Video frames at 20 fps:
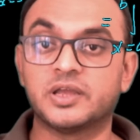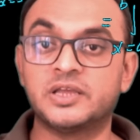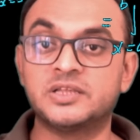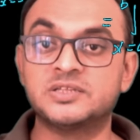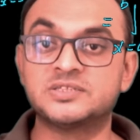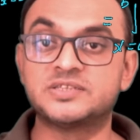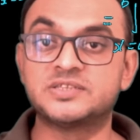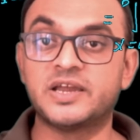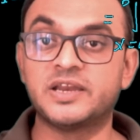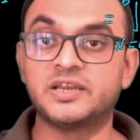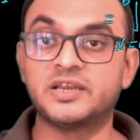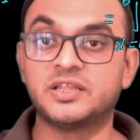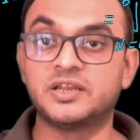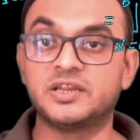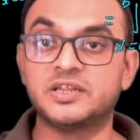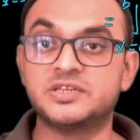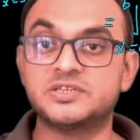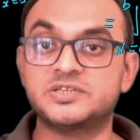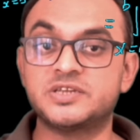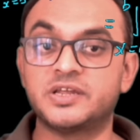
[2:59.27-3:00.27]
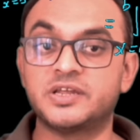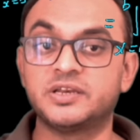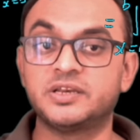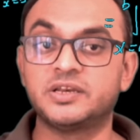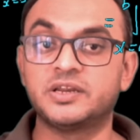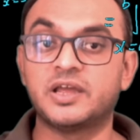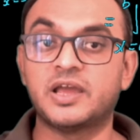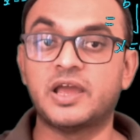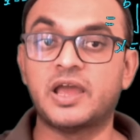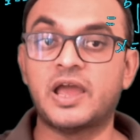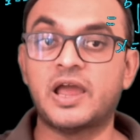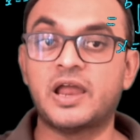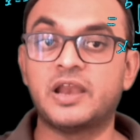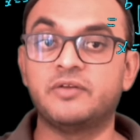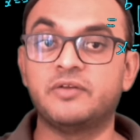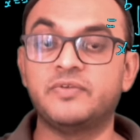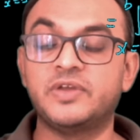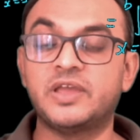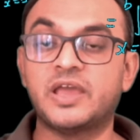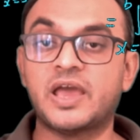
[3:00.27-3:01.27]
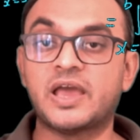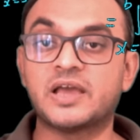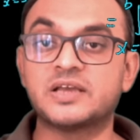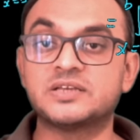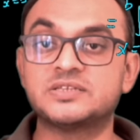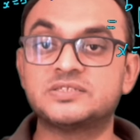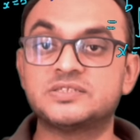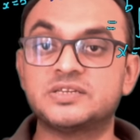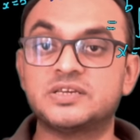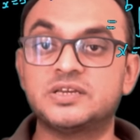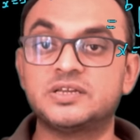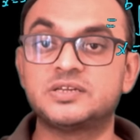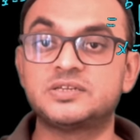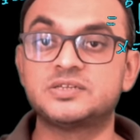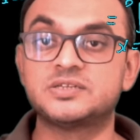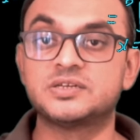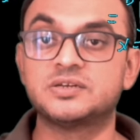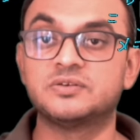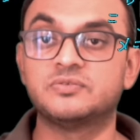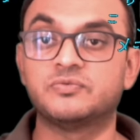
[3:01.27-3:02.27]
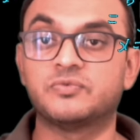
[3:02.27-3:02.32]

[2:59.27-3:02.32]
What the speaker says: inside the region and we exit